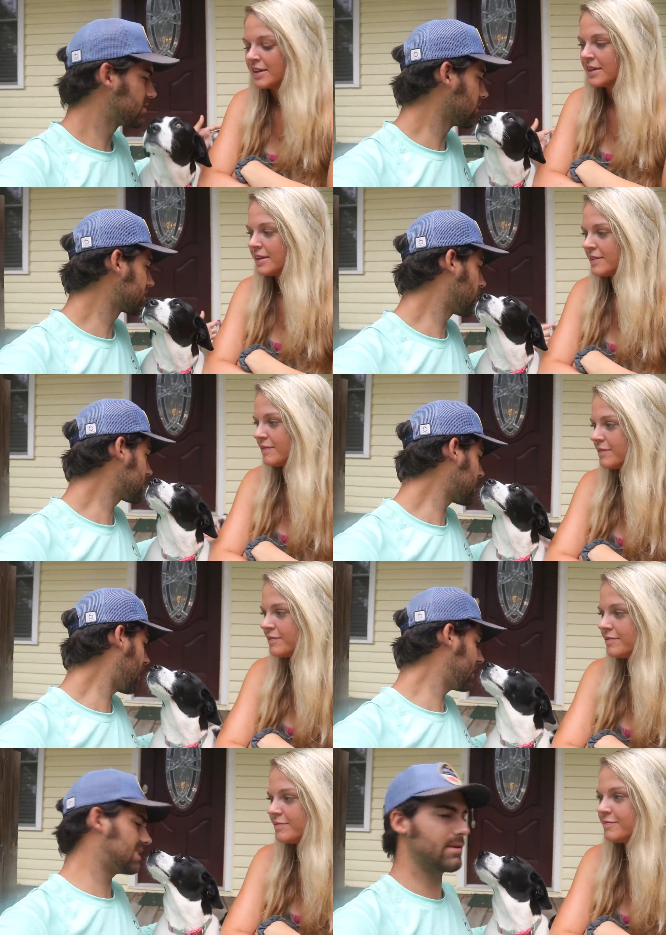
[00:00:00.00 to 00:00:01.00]
Speaker 1: So let's go
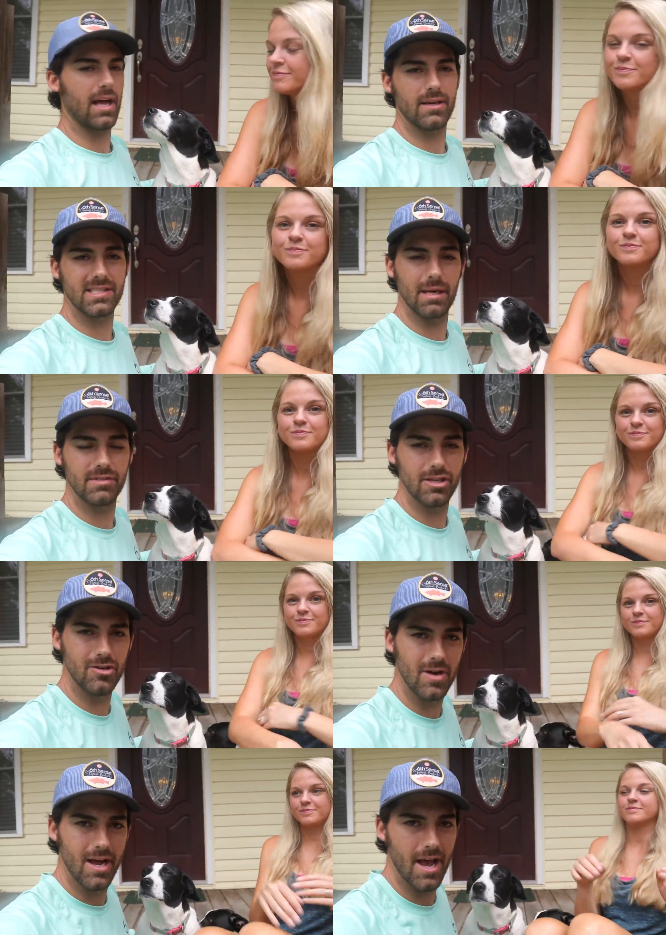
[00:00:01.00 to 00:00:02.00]
inside, see what Alex is up
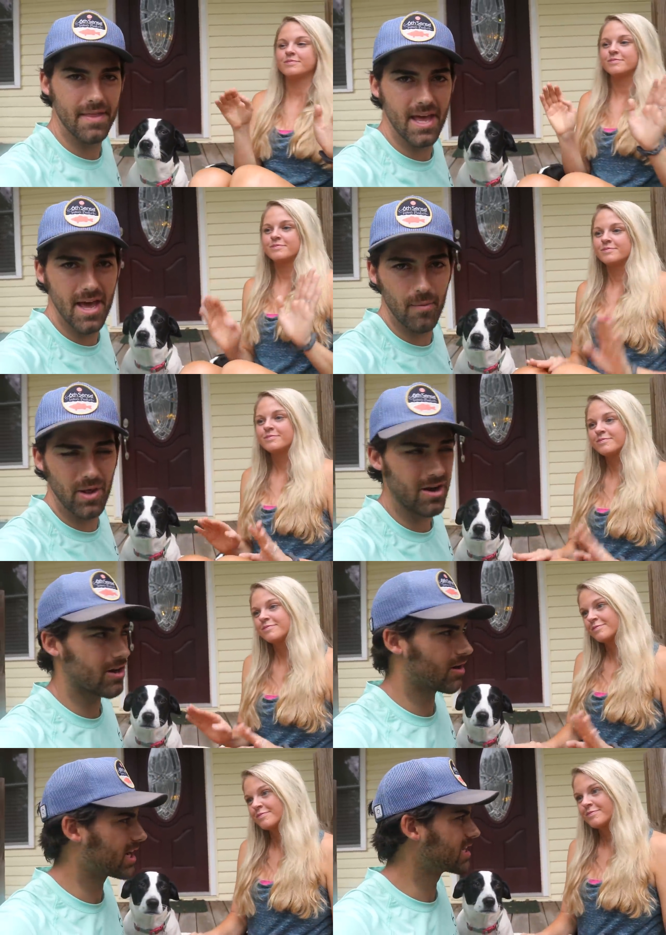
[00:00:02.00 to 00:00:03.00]
to. And then we
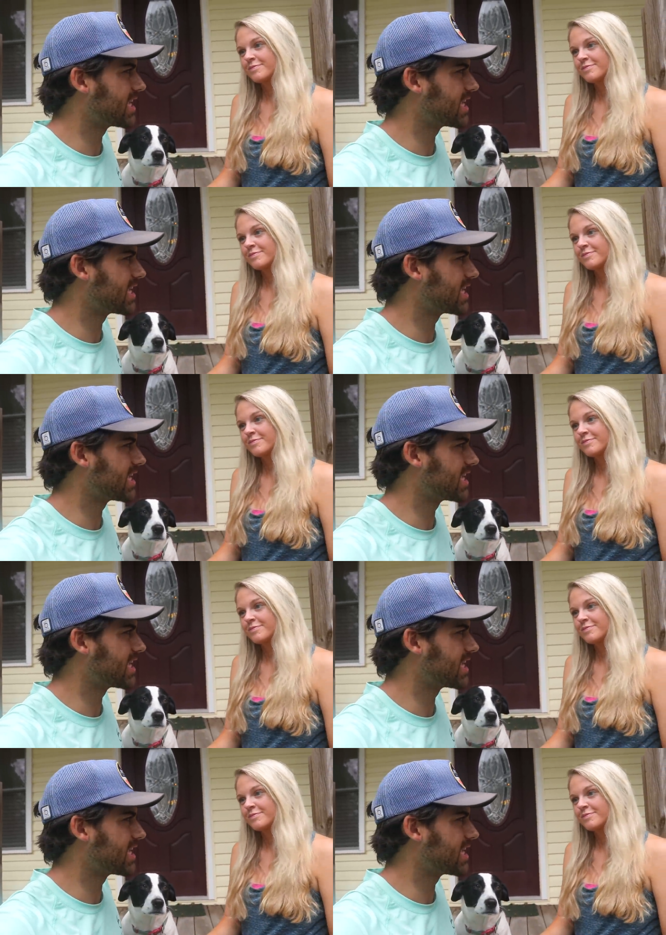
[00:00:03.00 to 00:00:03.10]
are gonna